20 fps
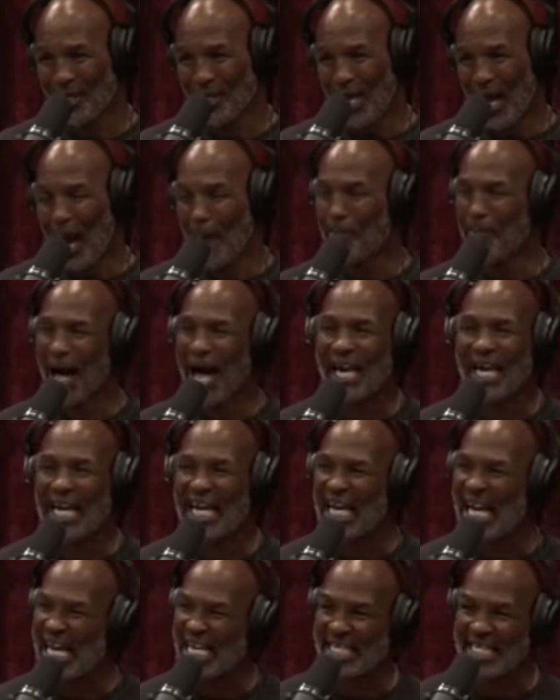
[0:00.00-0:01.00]
I'm not a
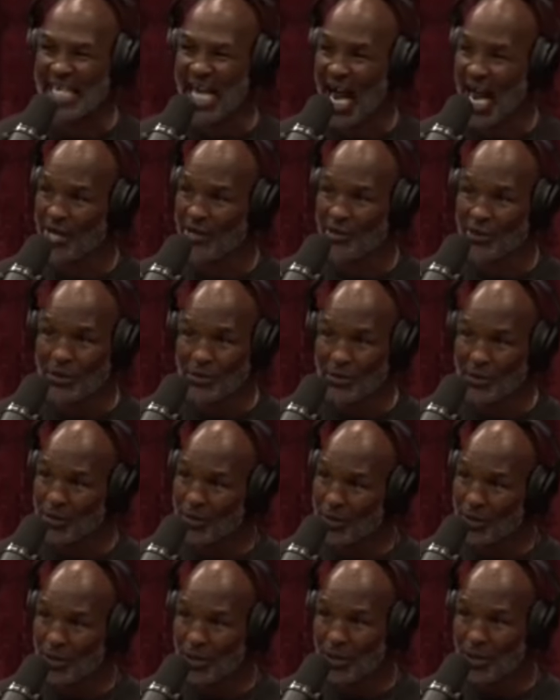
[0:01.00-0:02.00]
late nighter.
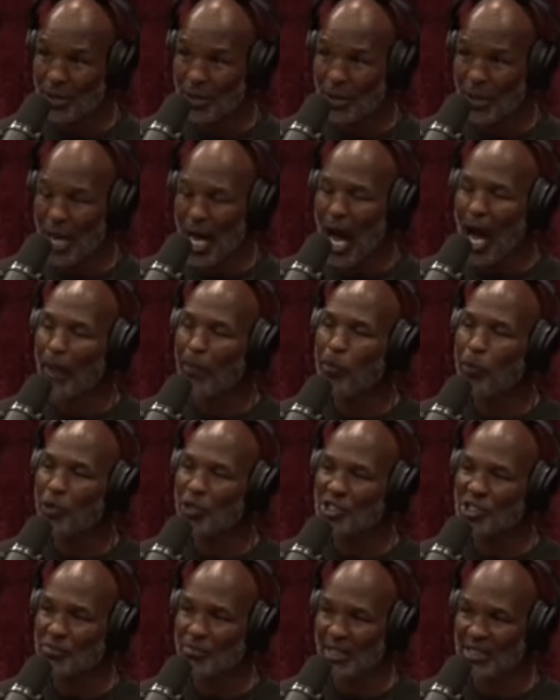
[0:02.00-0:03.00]
I
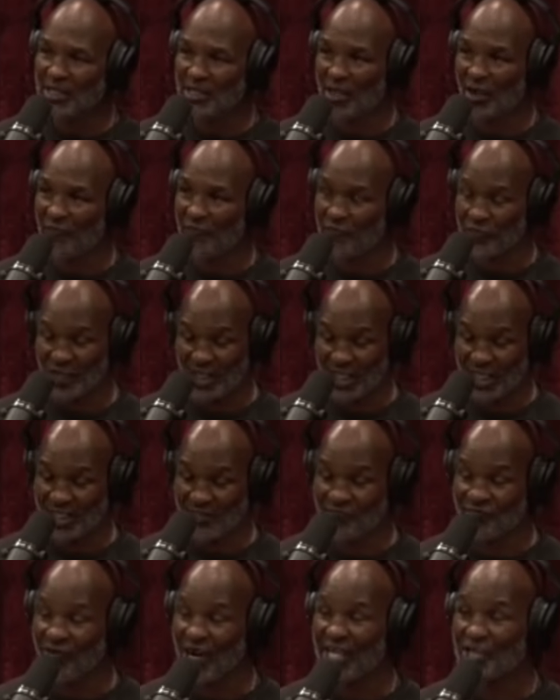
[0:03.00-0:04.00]
push myself to
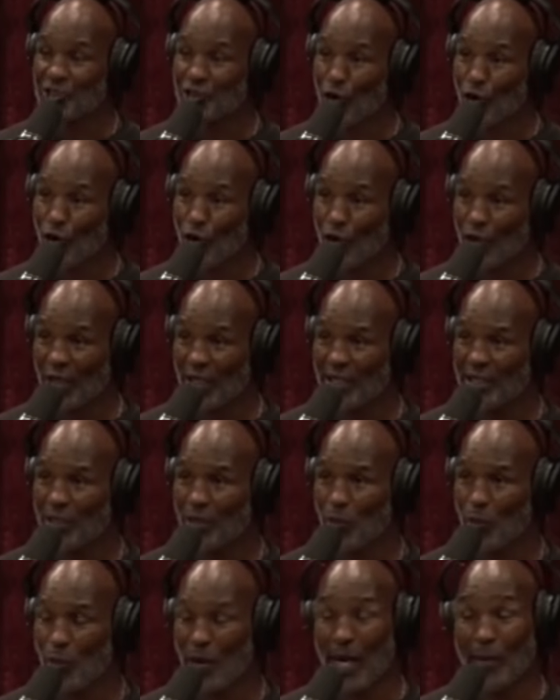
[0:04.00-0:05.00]
get rest
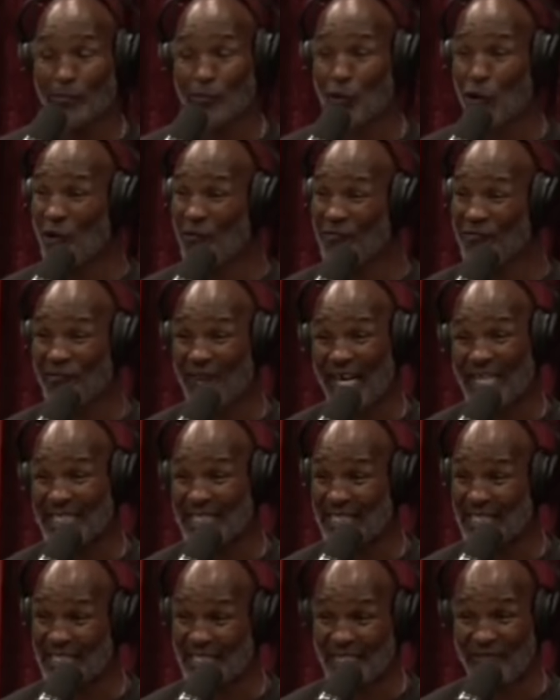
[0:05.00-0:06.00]
early when I'm doing
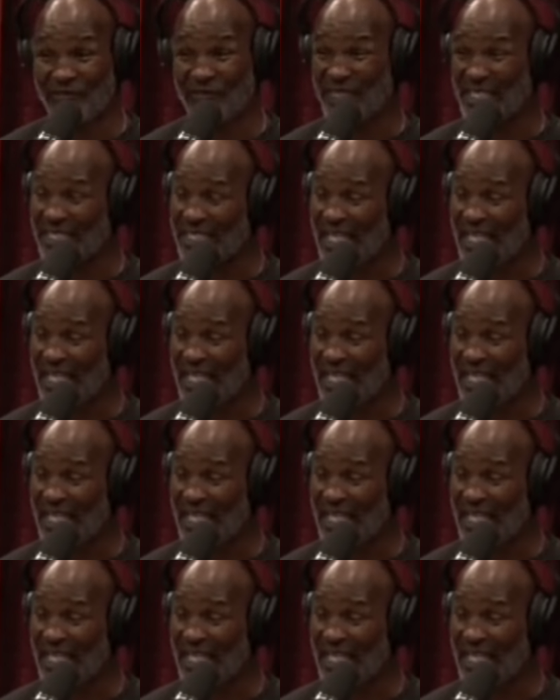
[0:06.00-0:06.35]
fights in different